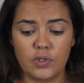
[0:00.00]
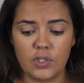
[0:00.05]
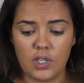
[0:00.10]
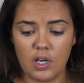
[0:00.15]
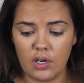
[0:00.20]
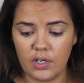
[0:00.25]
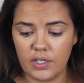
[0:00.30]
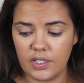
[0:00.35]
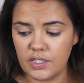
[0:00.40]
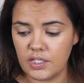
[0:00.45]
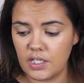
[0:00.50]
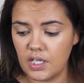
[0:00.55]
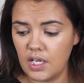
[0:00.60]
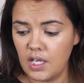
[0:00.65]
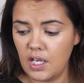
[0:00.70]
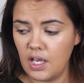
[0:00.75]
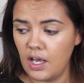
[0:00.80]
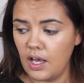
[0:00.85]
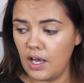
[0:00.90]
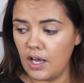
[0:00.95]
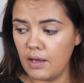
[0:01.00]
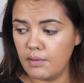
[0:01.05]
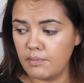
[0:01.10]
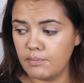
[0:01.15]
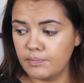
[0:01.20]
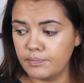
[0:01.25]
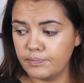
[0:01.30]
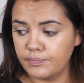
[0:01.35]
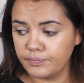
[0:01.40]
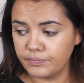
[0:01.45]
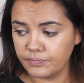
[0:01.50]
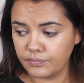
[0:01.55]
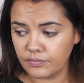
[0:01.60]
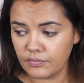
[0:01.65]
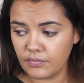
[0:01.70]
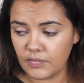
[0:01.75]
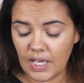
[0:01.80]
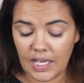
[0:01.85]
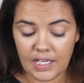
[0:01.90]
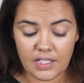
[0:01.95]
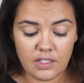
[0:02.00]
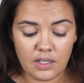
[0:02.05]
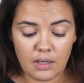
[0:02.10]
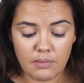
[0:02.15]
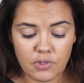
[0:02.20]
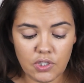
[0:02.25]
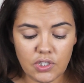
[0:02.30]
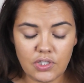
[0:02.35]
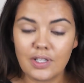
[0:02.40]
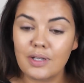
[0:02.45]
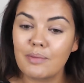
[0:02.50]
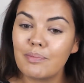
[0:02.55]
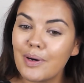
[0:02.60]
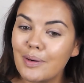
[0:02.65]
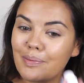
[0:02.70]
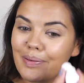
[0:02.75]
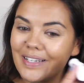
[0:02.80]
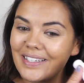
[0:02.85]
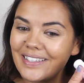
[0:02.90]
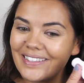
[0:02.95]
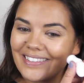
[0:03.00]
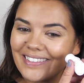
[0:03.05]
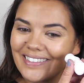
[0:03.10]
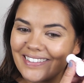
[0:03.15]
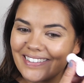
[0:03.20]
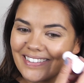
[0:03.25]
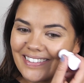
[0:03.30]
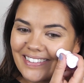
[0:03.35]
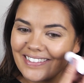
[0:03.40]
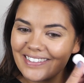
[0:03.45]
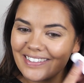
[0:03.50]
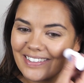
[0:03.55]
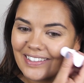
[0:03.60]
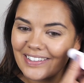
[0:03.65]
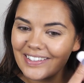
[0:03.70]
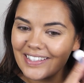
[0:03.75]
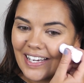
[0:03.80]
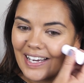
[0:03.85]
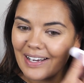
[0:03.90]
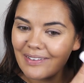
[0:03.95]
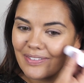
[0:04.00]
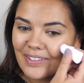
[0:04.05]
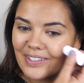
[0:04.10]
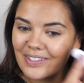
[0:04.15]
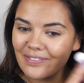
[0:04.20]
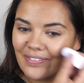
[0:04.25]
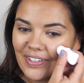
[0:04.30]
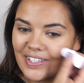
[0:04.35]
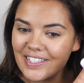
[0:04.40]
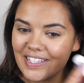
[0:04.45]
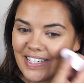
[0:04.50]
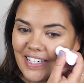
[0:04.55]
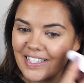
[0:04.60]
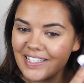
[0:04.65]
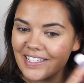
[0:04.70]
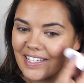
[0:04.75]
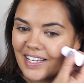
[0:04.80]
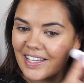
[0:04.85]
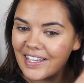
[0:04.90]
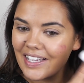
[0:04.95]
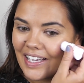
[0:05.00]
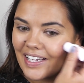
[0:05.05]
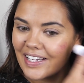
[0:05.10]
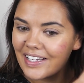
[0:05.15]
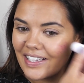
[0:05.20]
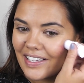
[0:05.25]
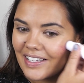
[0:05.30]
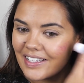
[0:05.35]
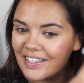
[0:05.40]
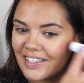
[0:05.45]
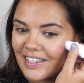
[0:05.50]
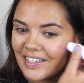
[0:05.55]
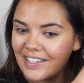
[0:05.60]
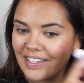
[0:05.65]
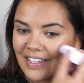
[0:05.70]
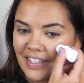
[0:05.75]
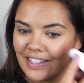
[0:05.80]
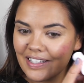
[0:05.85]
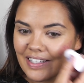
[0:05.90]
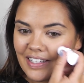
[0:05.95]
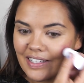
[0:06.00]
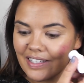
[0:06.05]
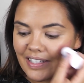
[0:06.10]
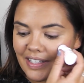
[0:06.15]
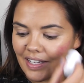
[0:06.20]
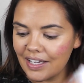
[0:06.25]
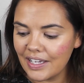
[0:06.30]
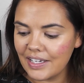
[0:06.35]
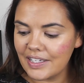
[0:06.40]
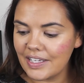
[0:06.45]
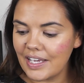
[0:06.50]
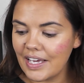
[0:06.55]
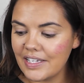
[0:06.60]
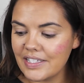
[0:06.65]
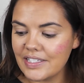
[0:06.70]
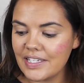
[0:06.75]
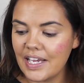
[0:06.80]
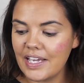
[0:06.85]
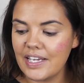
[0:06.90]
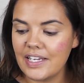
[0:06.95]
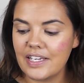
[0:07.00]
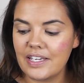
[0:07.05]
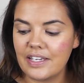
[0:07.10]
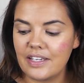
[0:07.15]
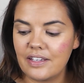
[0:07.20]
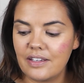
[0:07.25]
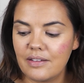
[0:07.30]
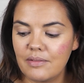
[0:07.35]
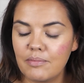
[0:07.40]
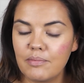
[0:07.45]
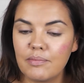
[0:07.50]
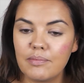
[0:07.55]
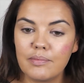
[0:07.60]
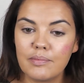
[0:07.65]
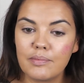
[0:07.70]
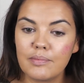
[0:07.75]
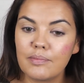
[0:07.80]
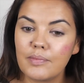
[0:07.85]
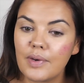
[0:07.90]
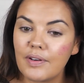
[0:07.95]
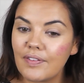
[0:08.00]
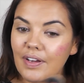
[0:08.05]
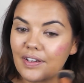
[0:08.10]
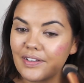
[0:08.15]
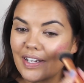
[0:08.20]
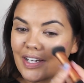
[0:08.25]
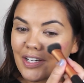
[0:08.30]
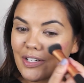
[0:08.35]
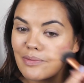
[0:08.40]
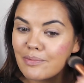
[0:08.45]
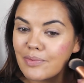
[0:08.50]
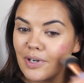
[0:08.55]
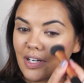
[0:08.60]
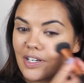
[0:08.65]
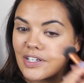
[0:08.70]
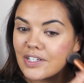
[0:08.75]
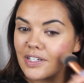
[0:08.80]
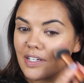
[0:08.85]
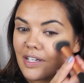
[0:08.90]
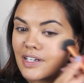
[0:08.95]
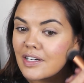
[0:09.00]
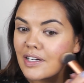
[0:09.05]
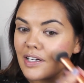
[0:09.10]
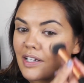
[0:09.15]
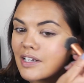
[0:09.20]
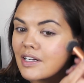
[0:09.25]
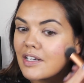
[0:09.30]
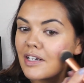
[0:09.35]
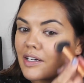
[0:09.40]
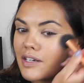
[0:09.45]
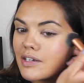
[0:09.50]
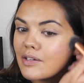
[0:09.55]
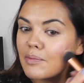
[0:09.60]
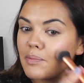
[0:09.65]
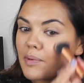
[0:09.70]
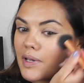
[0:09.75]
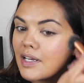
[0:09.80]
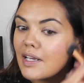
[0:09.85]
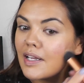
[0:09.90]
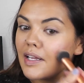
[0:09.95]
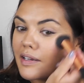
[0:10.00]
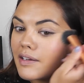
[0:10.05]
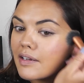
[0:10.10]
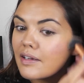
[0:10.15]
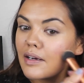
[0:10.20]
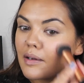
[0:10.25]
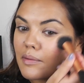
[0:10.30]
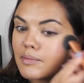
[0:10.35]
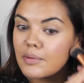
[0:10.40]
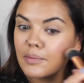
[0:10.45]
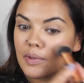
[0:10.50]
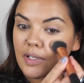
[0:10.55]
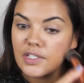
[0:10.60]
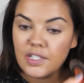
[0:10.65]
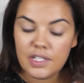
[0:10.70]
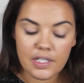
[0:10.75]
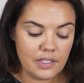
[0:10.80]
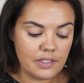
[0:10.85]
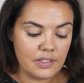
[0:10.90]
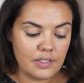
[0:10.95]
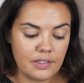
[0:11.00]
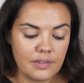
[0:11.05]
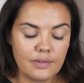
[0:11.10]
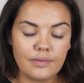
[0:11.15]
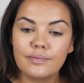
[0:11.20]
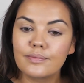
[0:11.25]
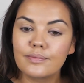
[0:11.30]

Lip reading: size. And I'm just going to pop it on the apples of my cheeks like that. And again, take my foundation brush, just blend it up to my cheeks.